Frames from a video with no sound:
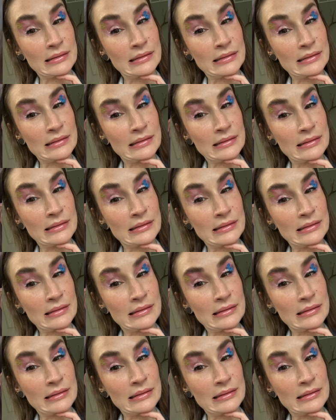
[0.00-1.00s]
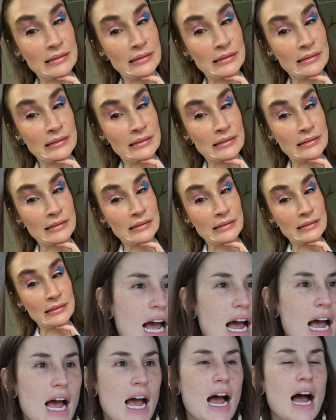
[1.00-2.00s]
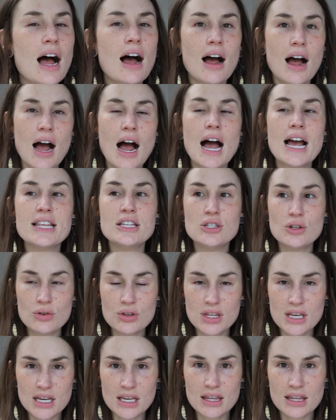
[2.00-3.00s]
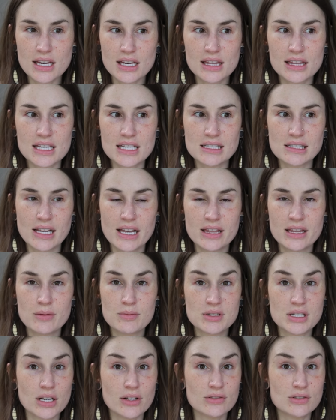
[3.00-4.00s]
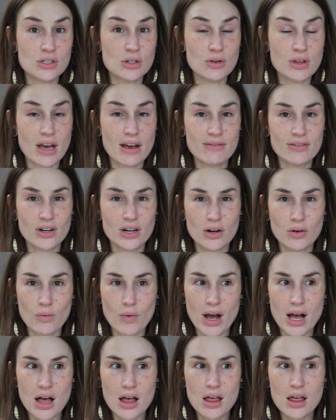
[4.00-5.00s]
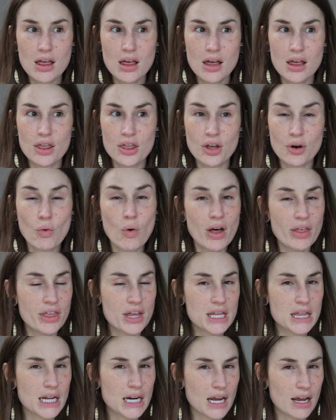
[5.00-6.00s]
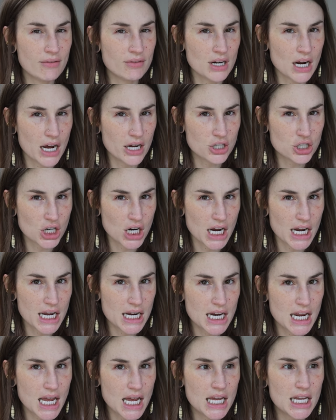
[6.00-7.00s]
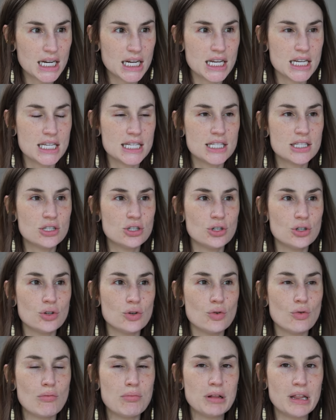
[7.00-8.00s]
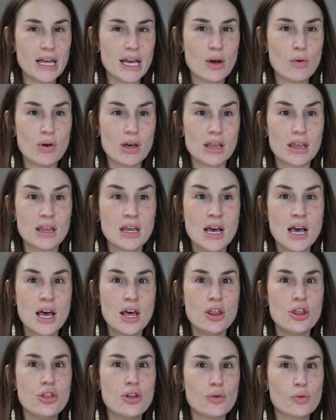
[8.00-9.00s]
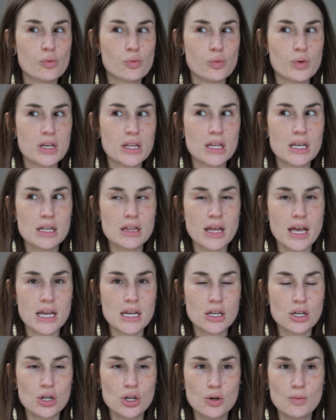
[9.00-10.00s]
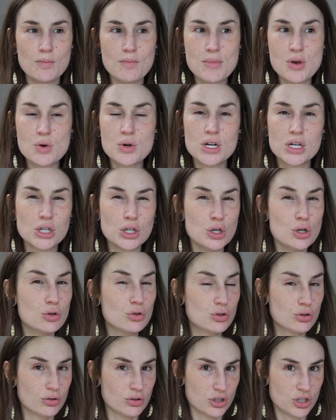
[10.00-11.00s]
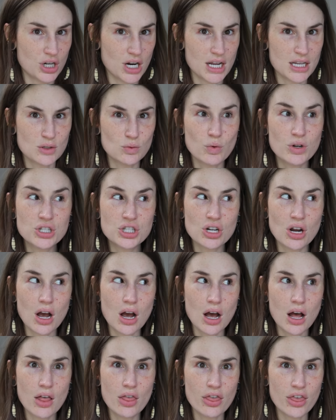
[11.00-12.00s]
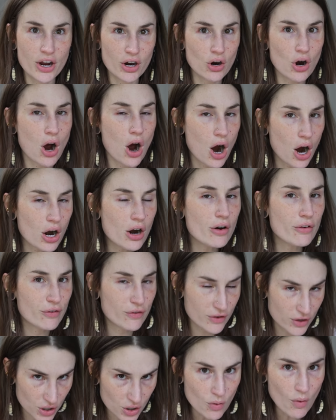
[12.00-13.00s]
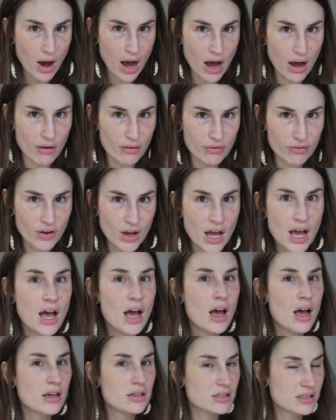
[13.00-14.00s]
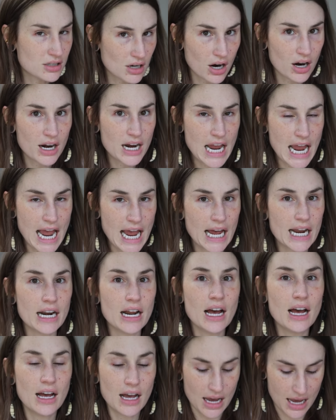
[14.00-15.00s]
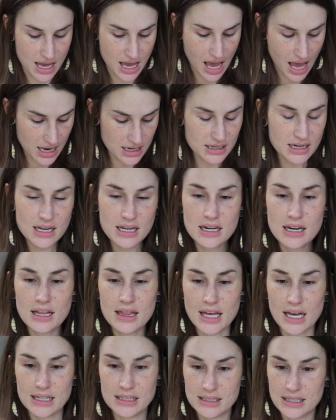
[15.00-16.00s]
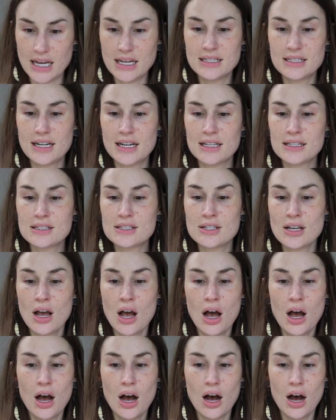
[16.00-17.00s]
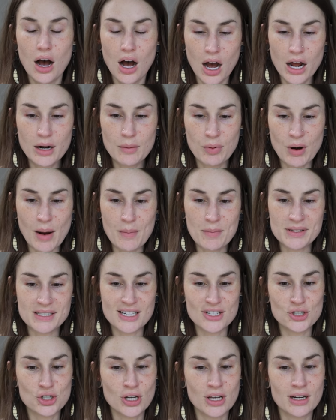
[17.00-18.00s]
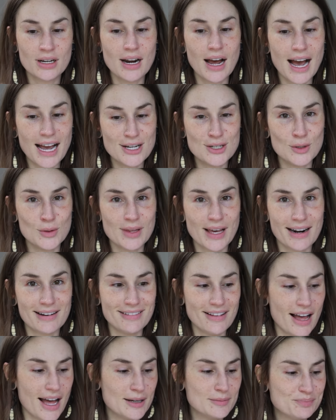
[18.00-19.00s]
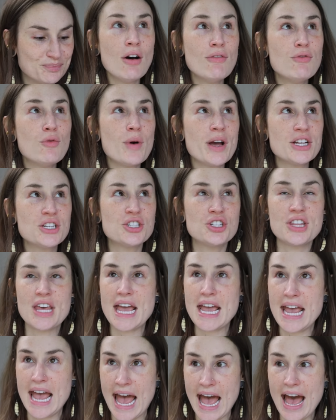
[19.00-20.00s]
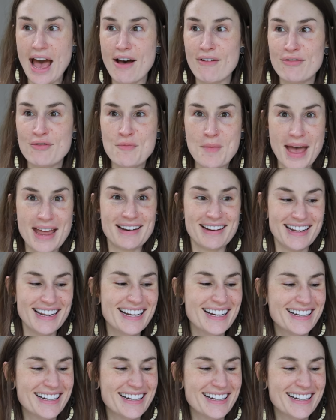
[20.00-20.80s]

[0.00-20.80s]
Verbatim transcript: of it here. And I do think that these lend themselves to that very well. The one thing that I have not tried yet is to play with the really like muted neutral shades, which there are a few of. Sorry, Hannah. I ended that sentence on a preposition, I do that a lot, of which they have many.